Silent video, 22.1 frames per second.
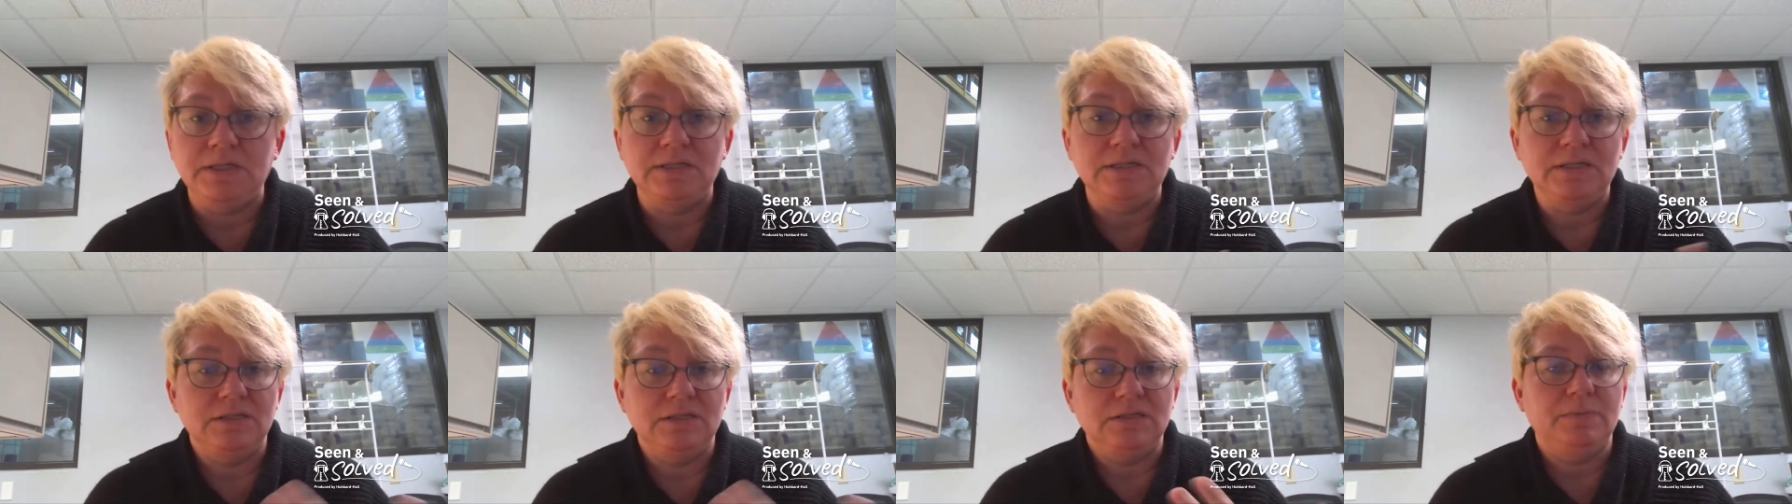
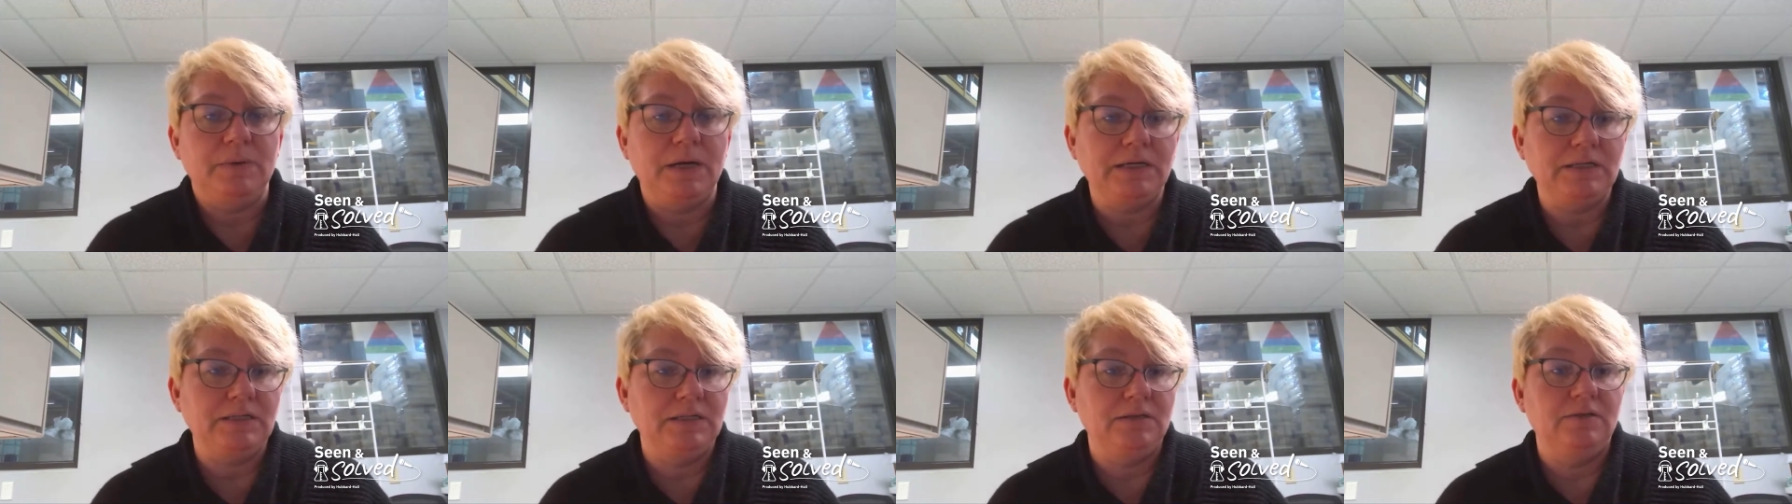is
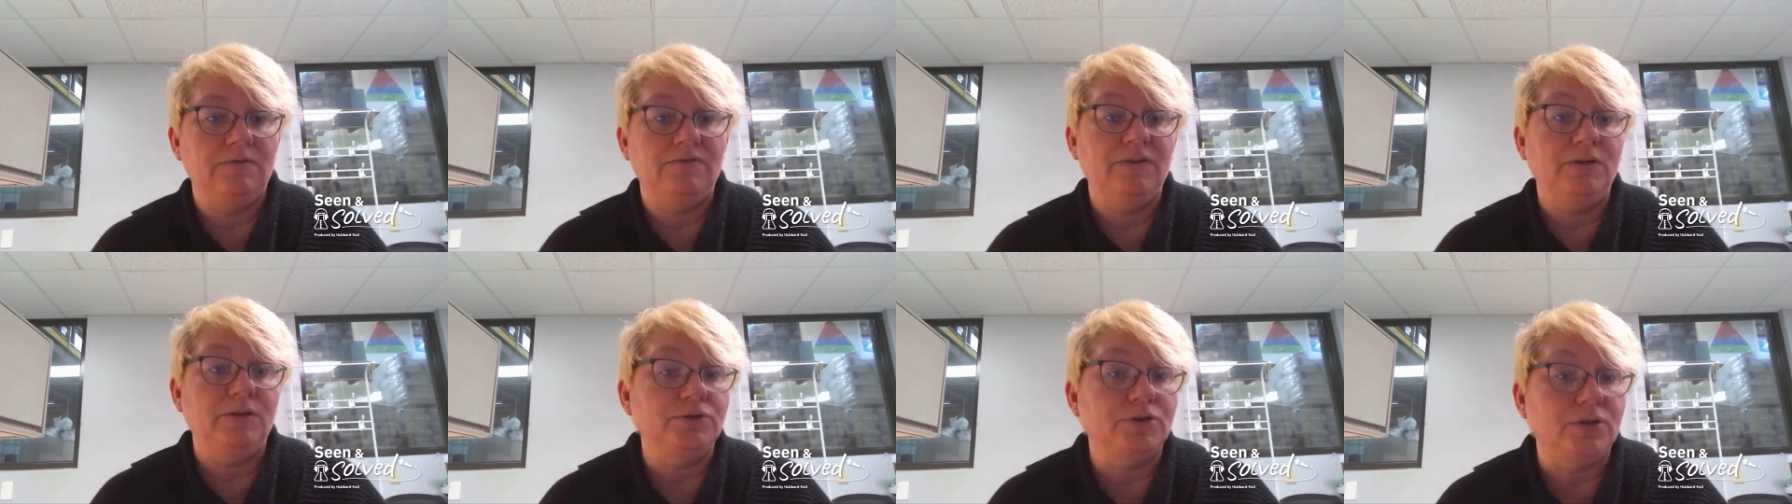inspecting
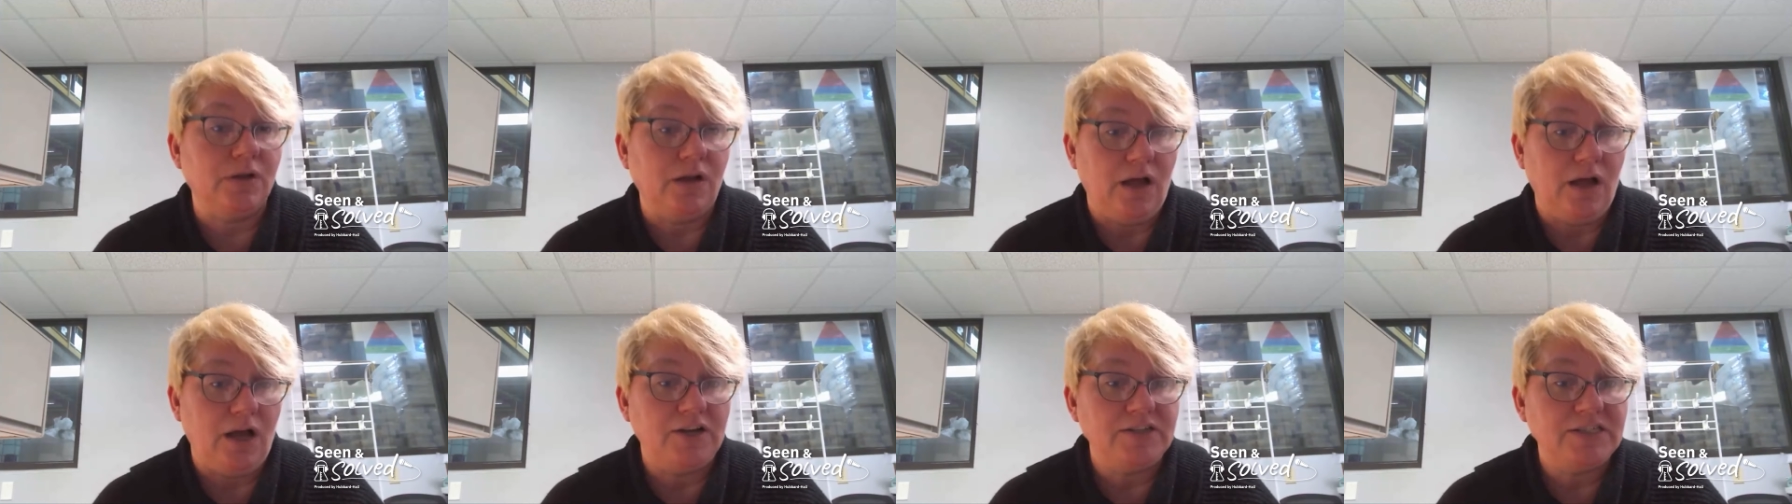the filter
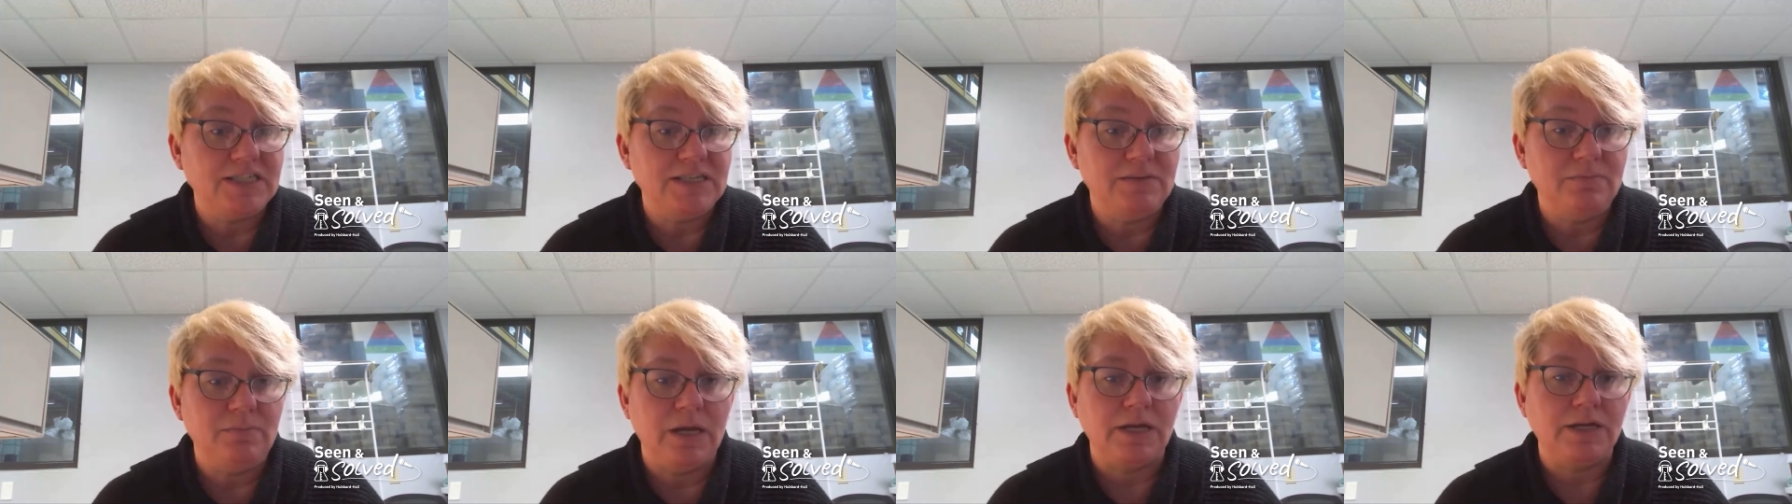
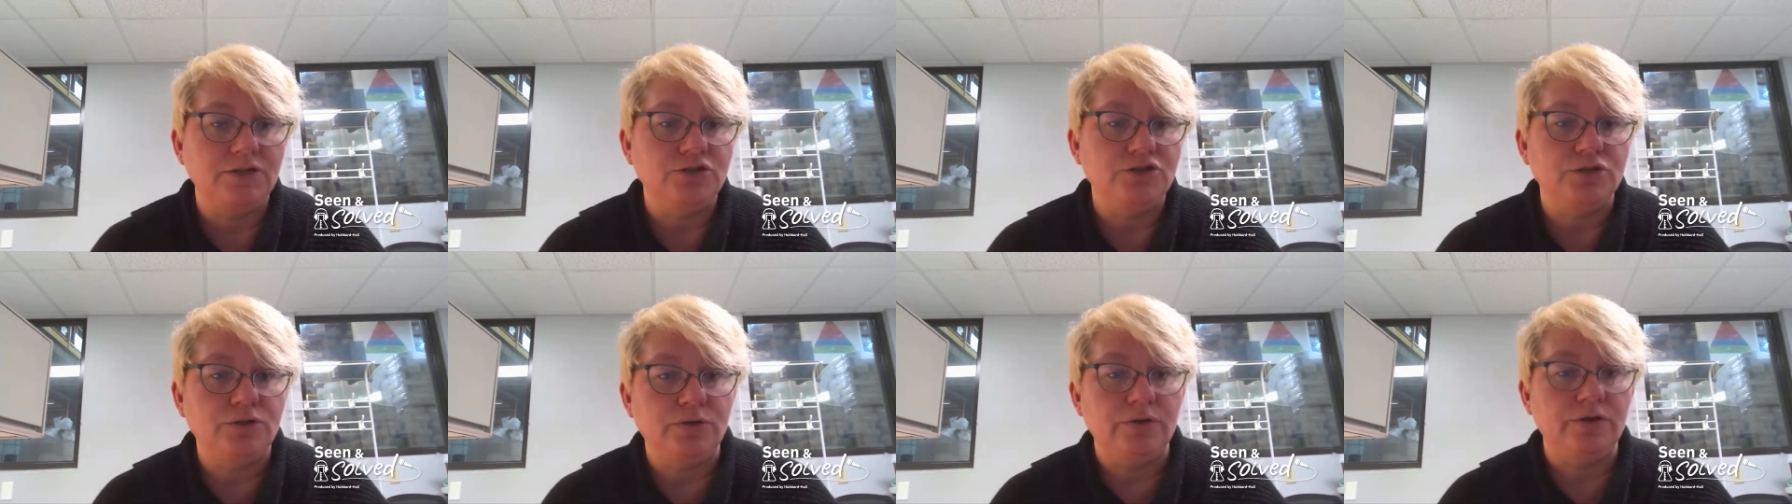cloths and
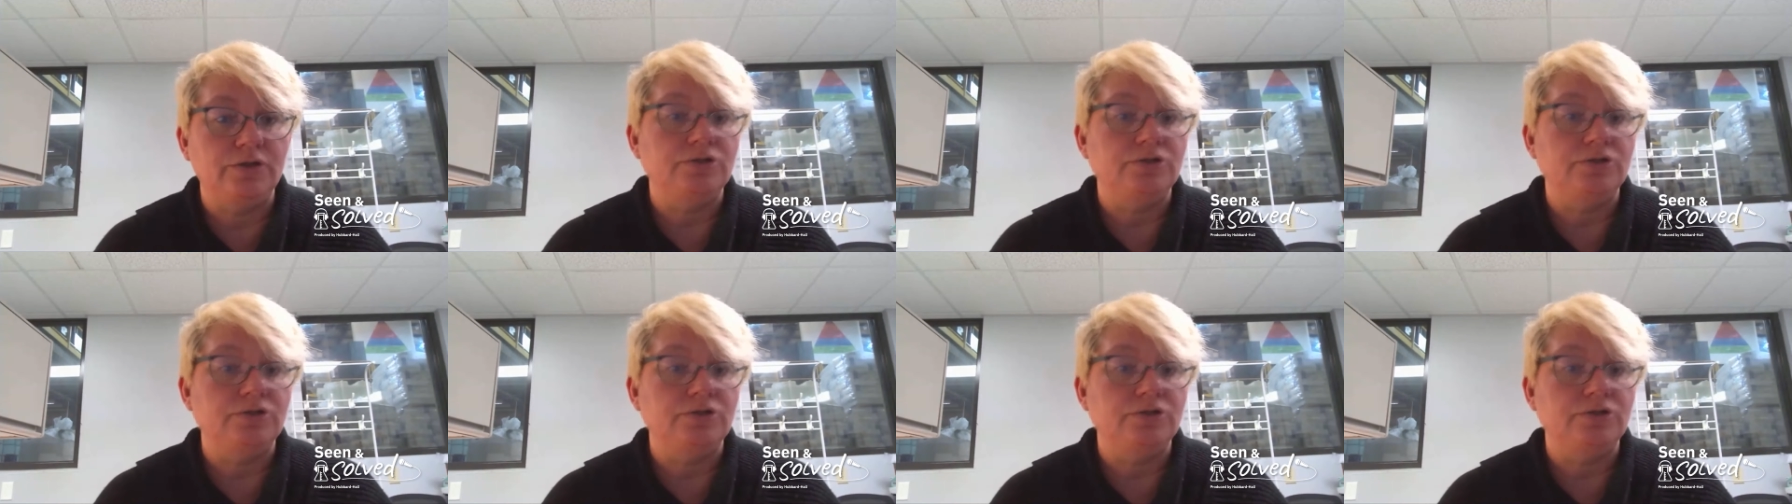making sure